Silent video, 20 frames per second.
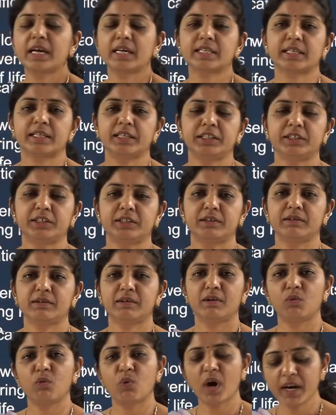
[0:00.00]
classification.
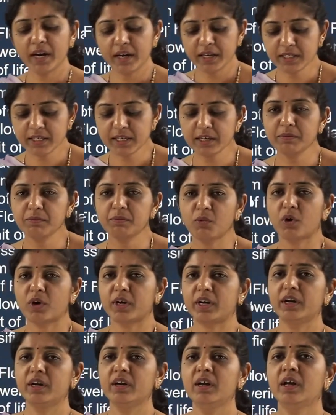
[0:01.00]
Why it is
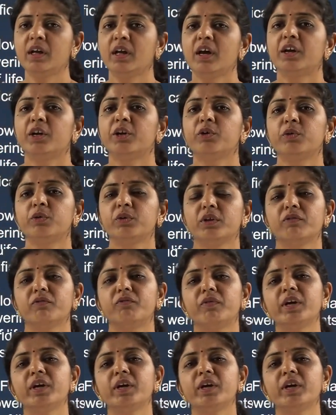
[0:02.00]
important? Due to the